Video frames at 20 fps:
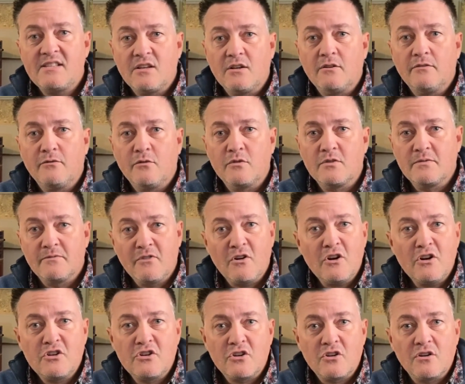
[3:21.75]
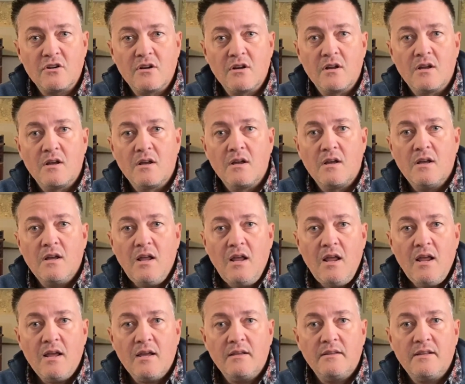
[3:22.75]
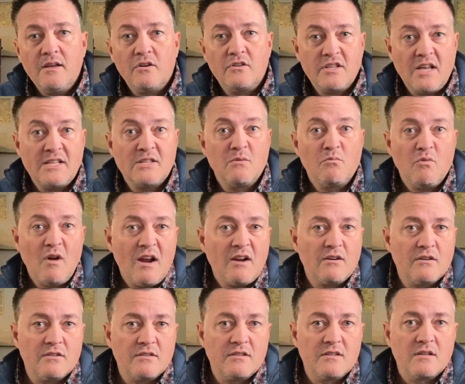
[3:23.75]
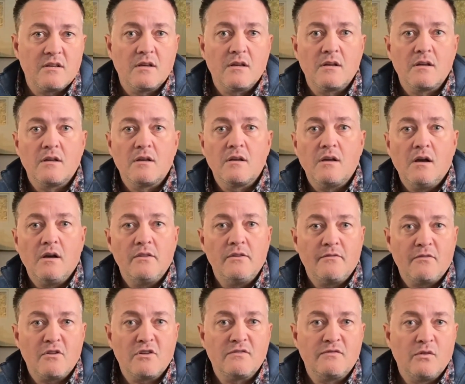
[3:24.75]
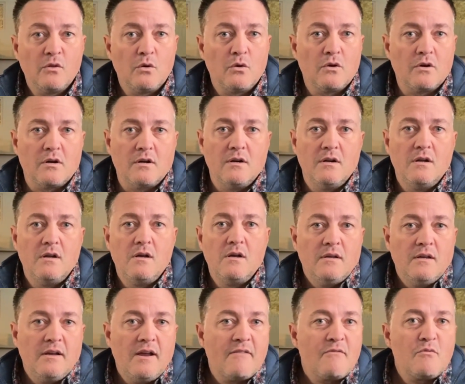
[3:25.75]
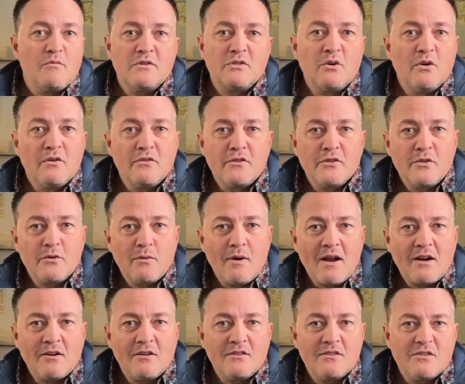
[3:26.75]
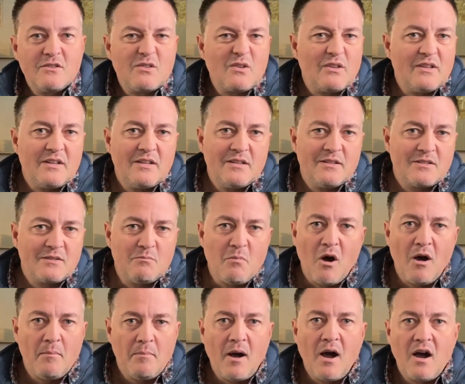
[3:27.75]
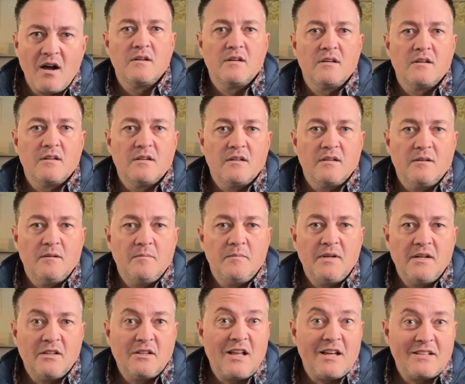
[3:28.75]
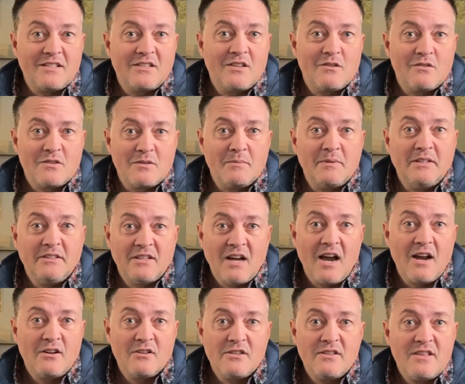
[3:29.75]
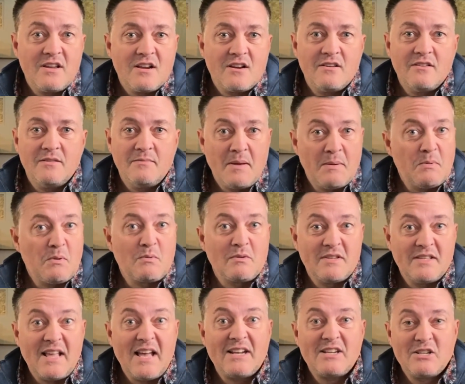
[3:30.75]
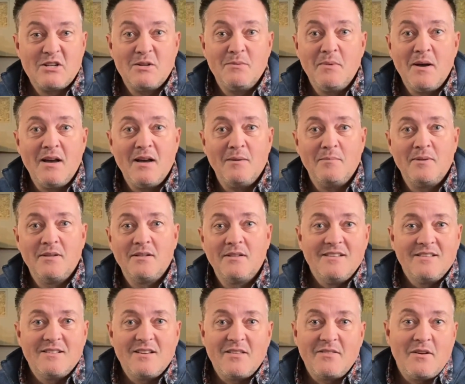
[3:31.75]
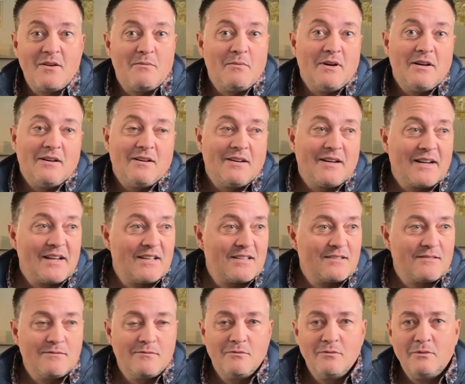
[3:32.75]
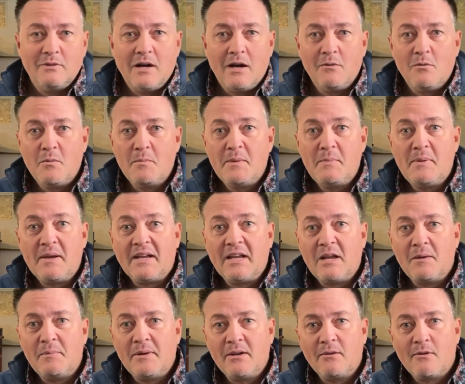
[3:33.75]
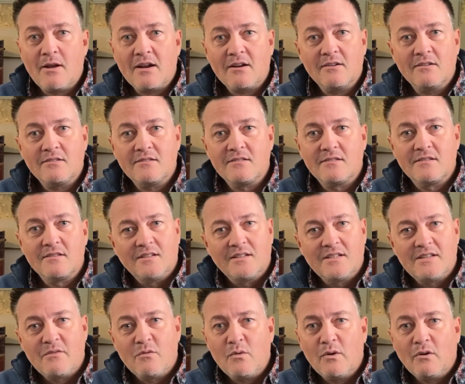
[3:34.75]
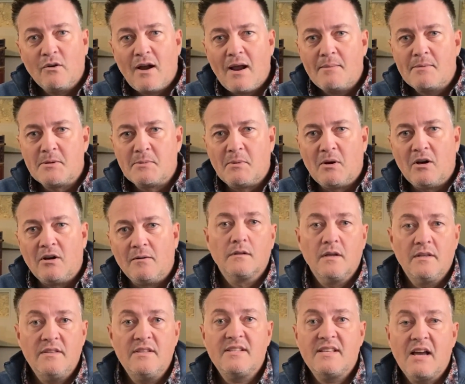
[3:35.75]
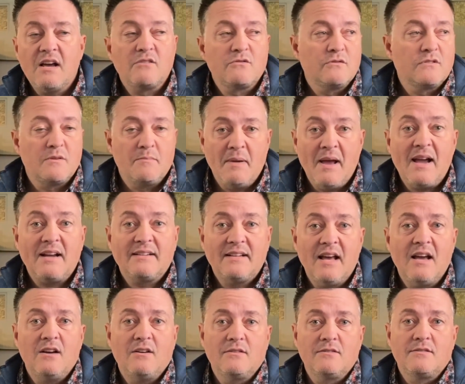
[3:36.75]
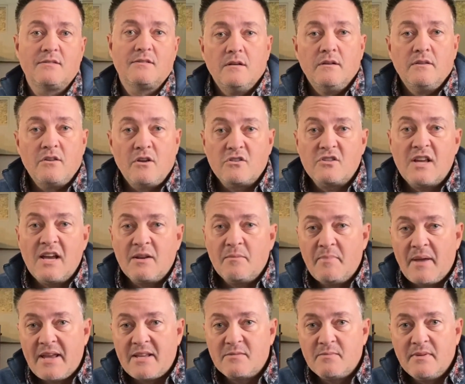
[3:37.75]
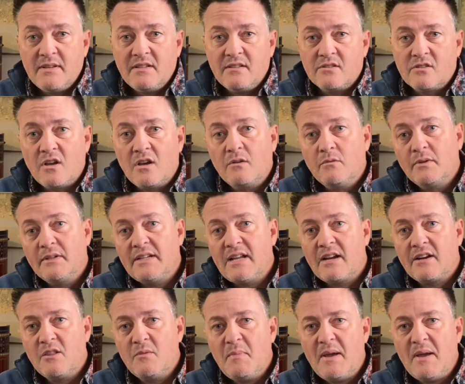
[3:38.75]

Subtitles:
sale for some furniture and they also had some records on the first floor. Everyone was going through the records. There's only a small box, but it looks like there was some good titles in there and people were snatching them up. So I thought, well, I guess I won't be picking up any records because everyone grabbed them all. And this house was a packed house. They also had a basement. So I went down in the